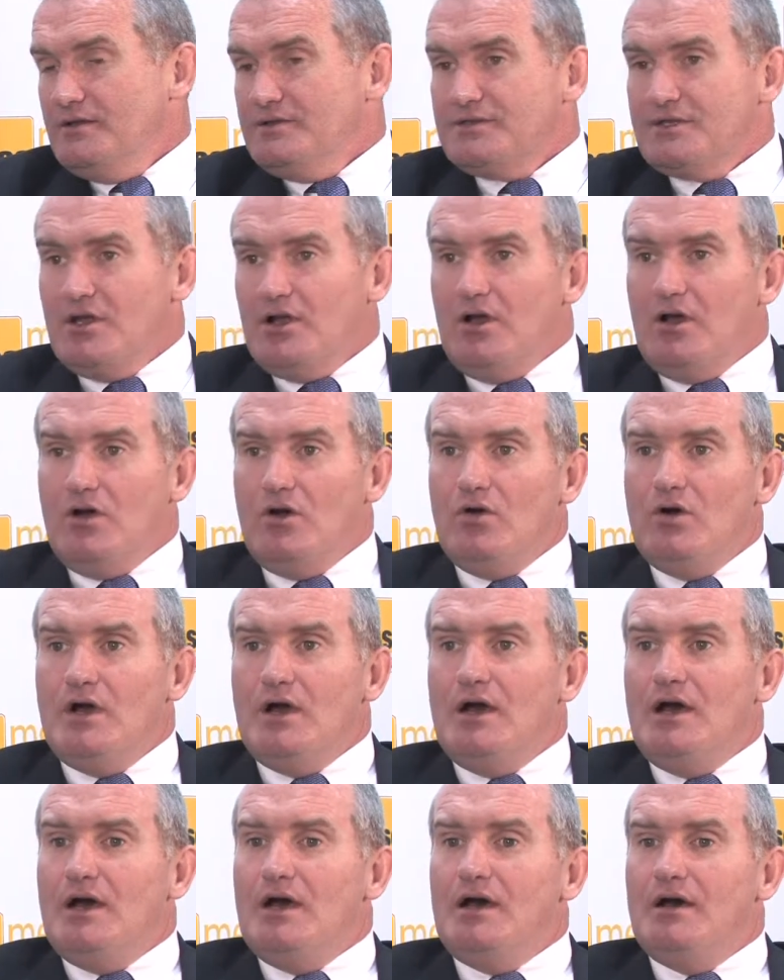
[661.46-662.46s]
So,
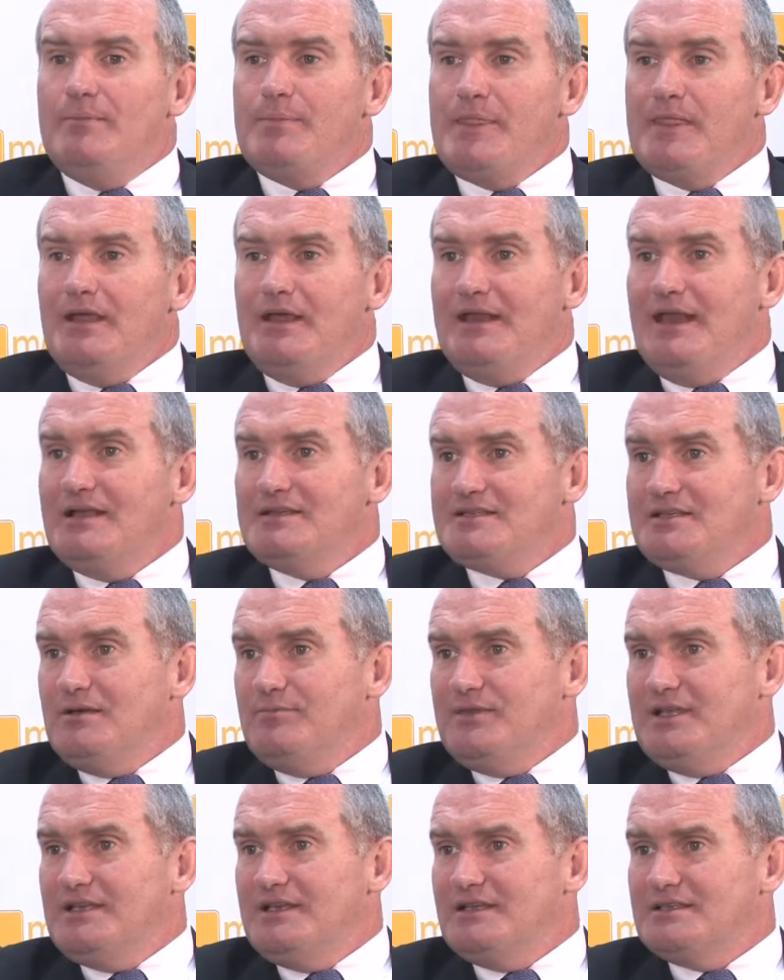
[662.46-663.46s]
and that's
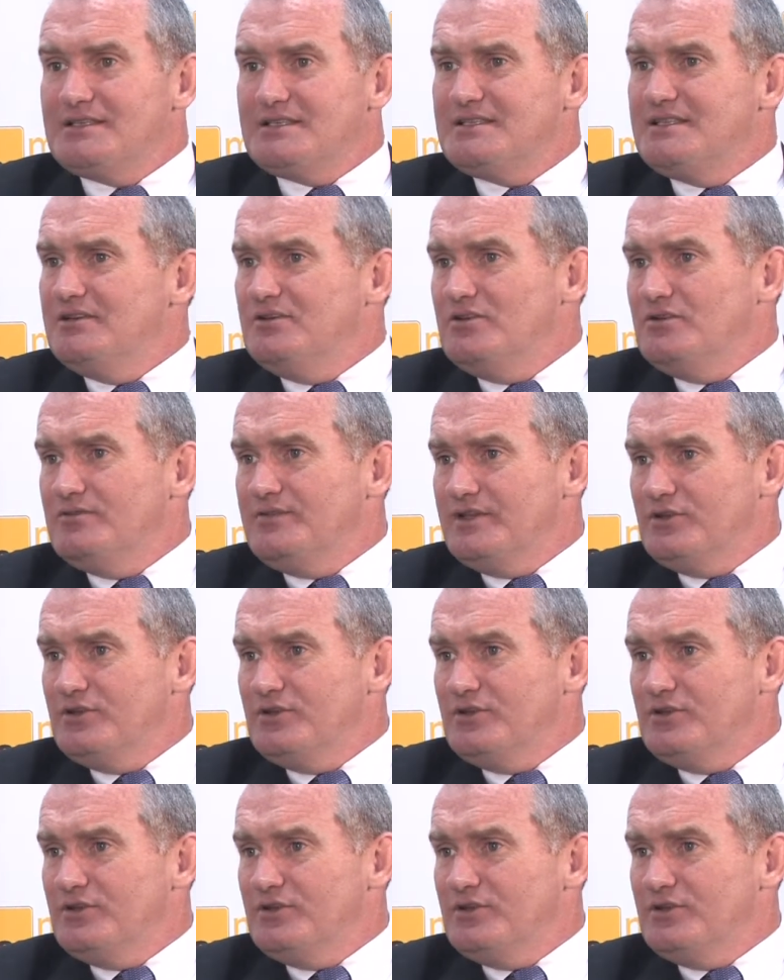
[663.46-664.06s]
something that still,